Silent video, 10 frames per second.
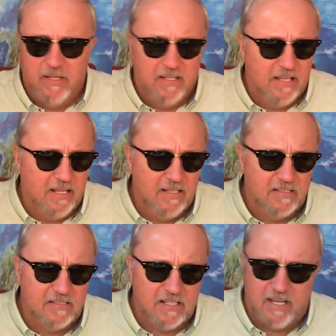That
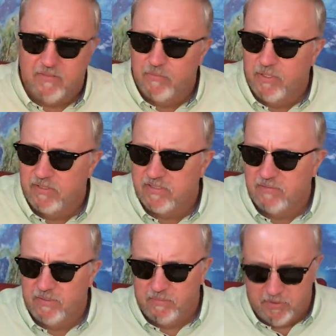is Kevin Wilson
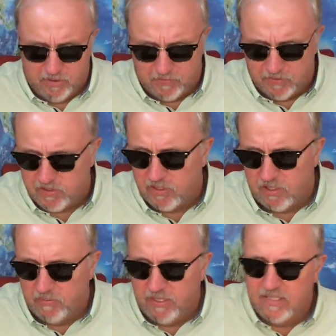with a beautiful
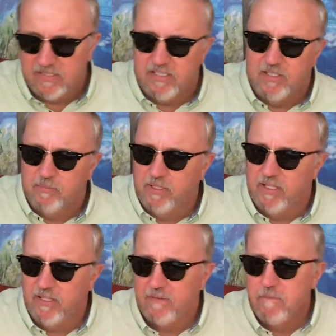song, When I See the Blood.